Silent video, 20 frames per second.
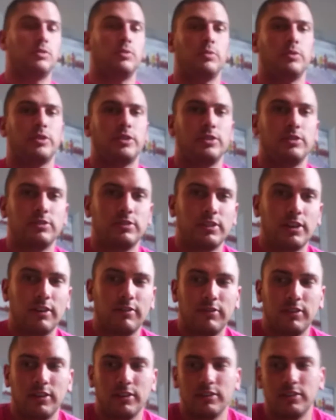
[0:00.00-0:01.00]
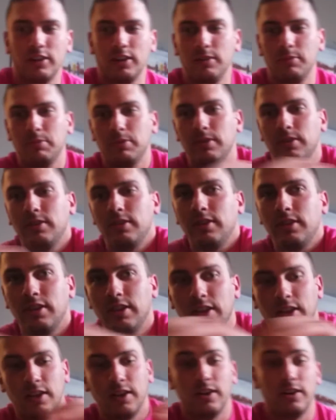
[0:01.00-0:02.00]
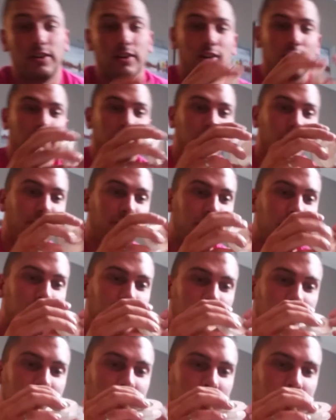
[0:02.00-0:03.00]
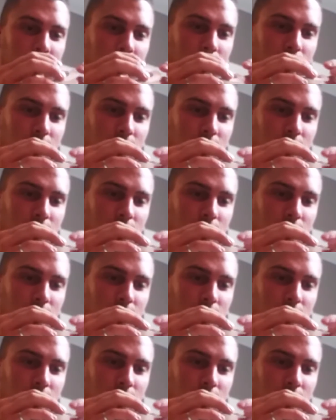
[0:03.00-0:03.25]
We're going to use Teflon tape on all of our fittings.